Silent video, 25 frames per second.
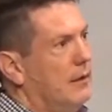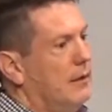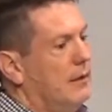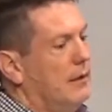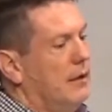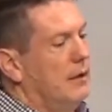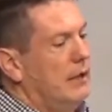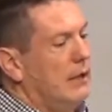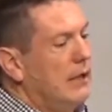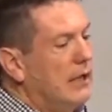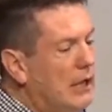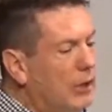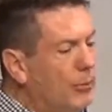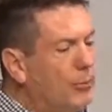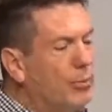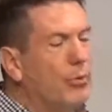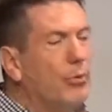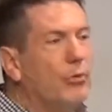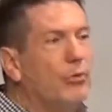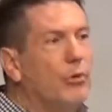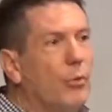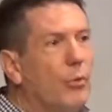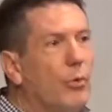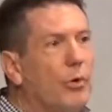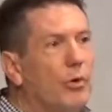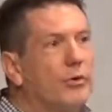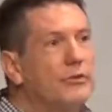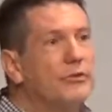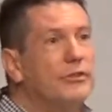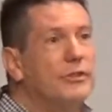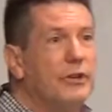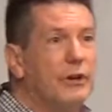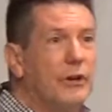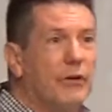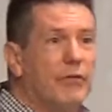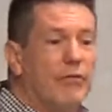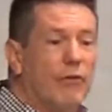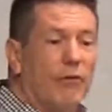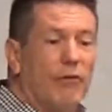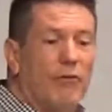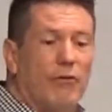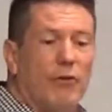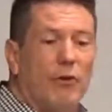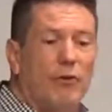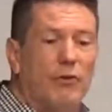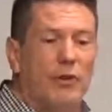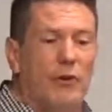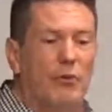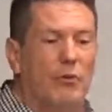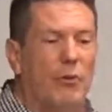In the Hebrew, the words here for
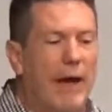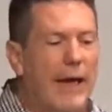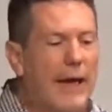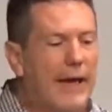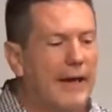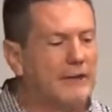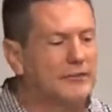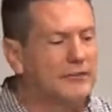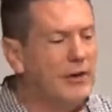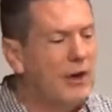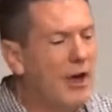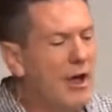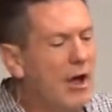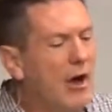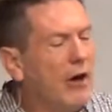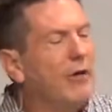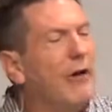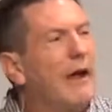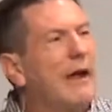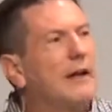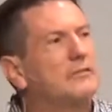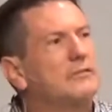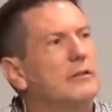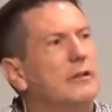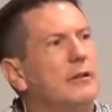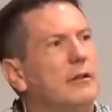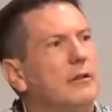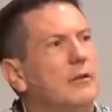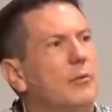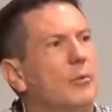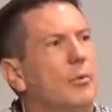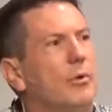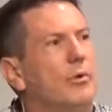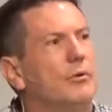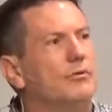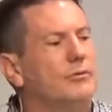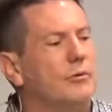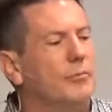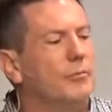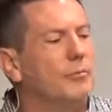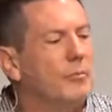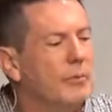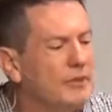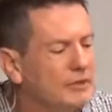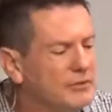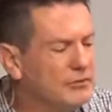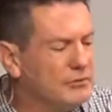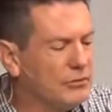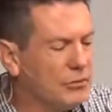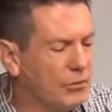filthy rags are actually the words
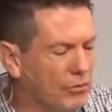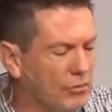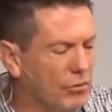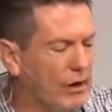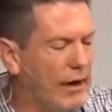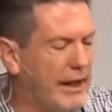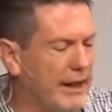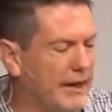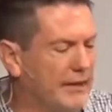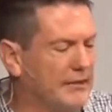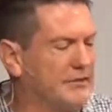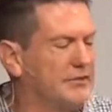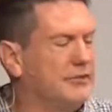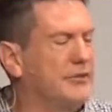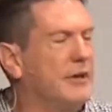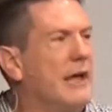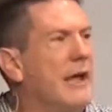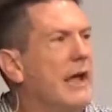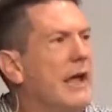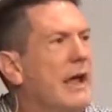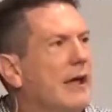menstrual rags.